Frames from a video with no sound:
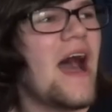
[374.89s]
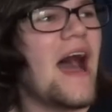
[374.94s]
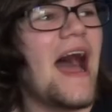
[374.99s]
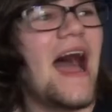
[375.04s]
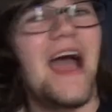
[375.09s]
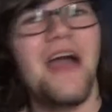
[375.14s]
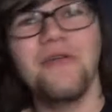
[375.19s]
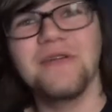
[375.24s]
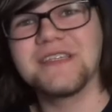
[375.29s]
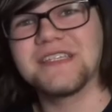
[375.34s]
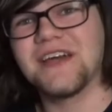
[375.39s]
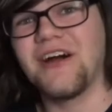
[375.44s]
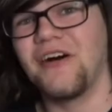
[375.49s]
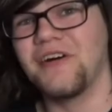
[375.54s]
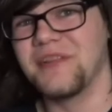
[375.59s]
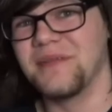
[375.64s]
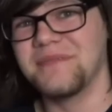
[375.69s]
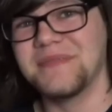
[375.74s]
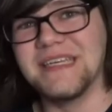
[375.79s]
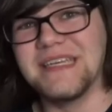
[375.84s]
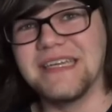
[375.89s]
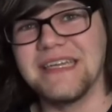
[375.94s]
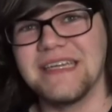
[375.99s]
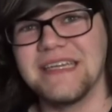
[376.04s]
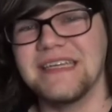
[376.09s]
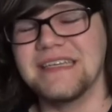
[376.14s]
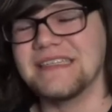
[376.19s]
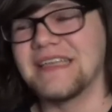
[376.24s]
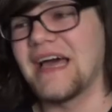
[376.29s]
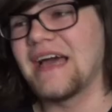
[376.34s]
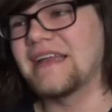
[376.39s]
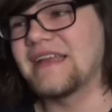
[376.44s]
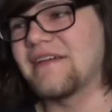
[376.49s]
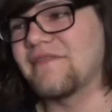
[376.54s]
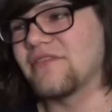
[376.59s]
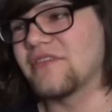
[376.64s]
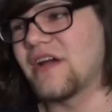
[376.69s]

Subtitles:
I always call them DDDs. I